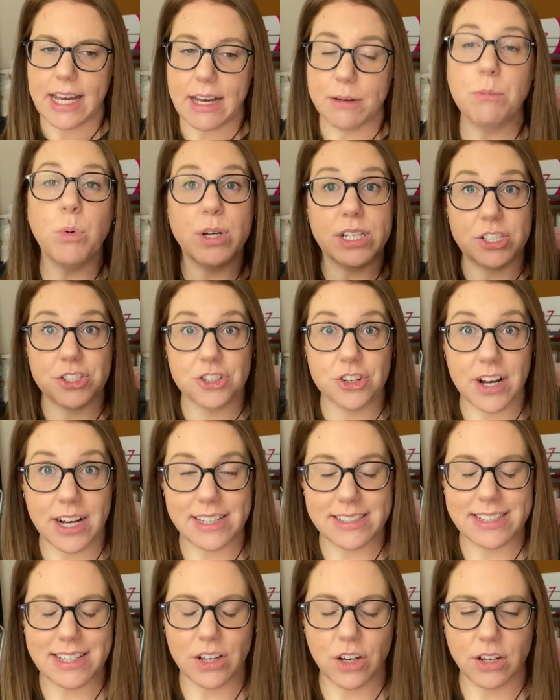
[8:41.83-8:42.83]

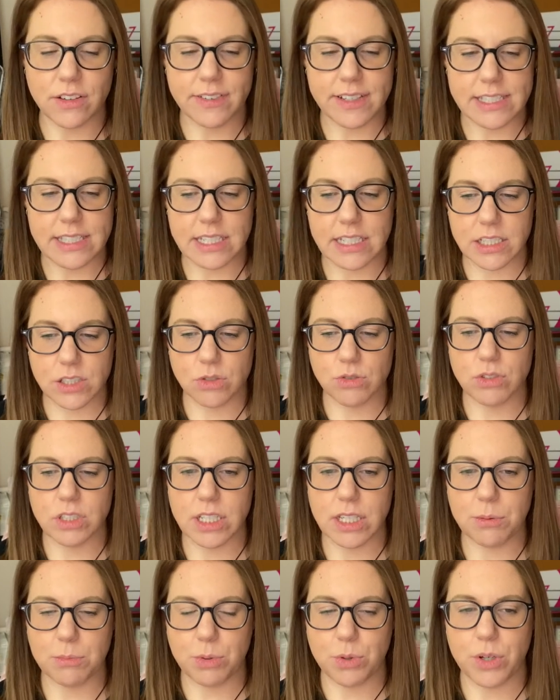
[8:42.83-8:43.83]
Moisturizing obviously is
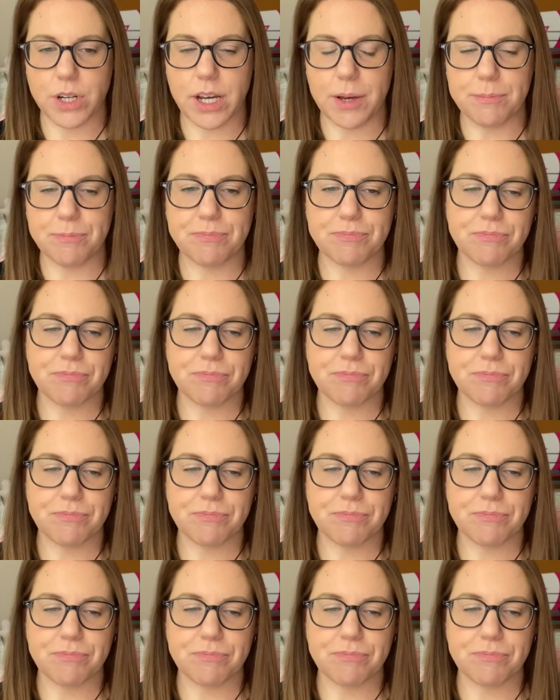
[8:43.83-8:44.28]
really important.